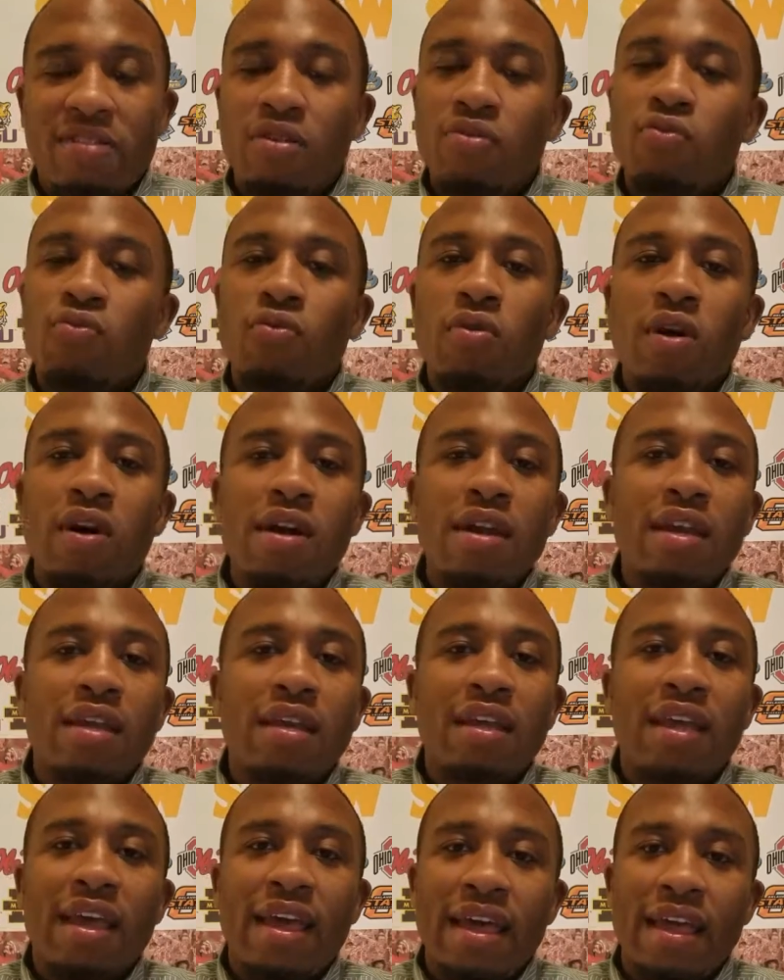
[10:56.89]
The run
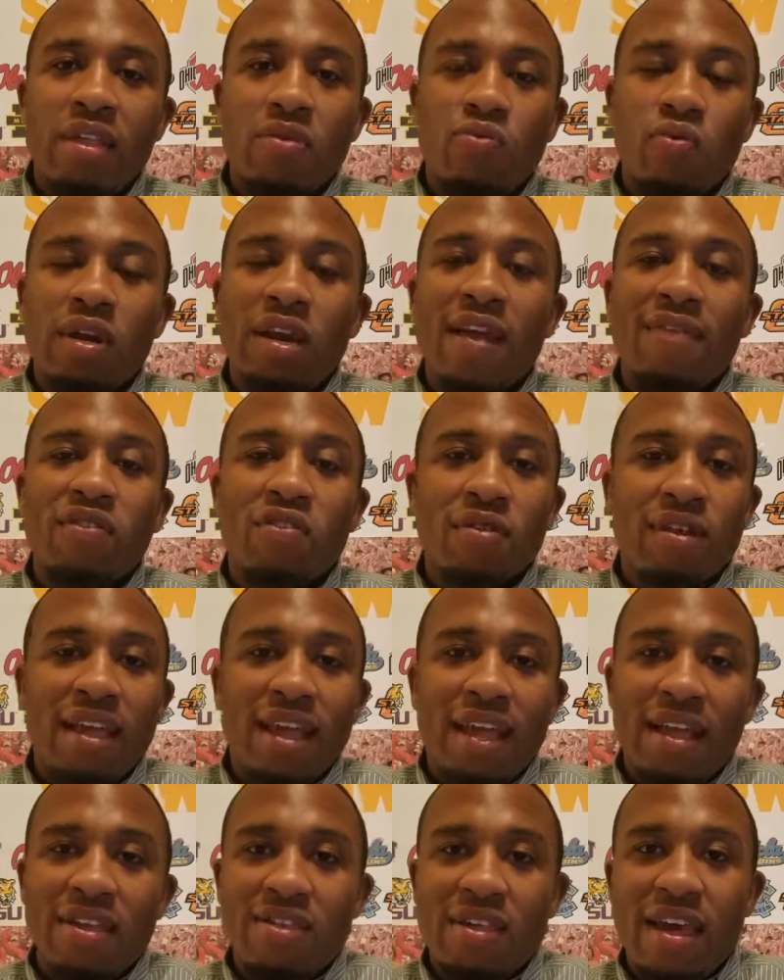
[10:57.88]
after
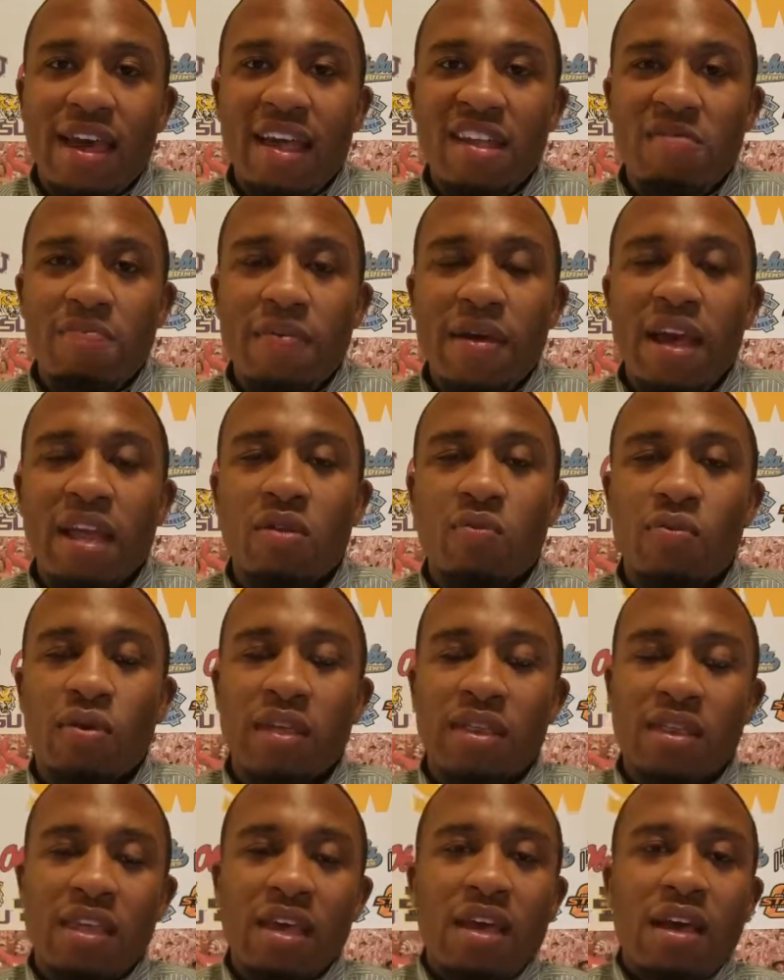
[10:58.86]
catch aspect
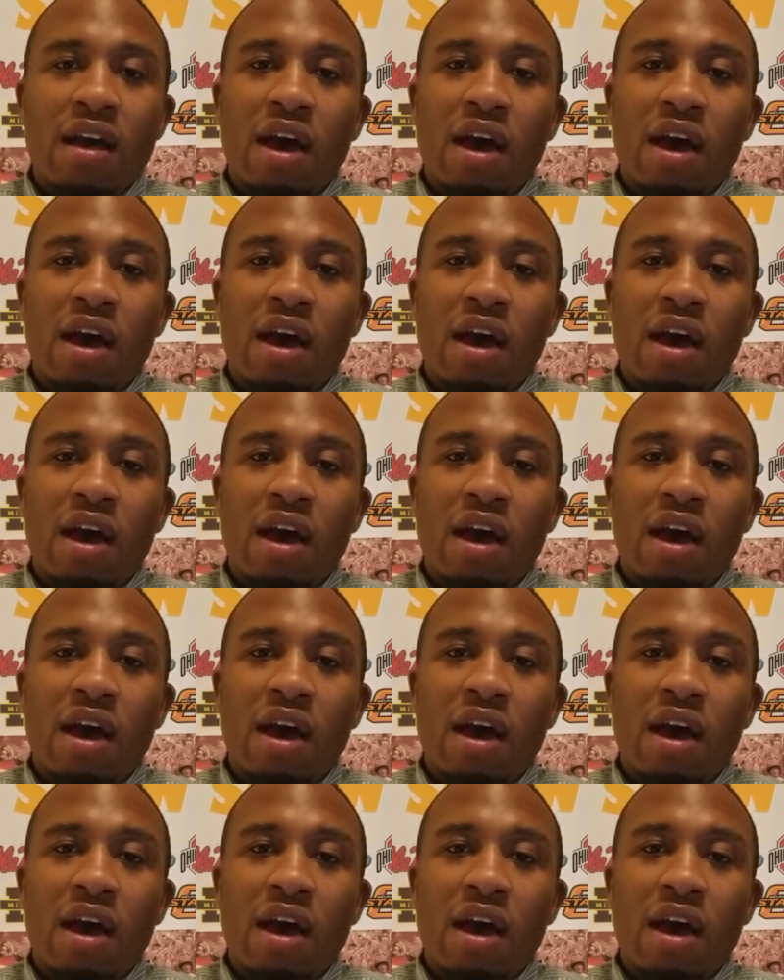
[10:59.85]
with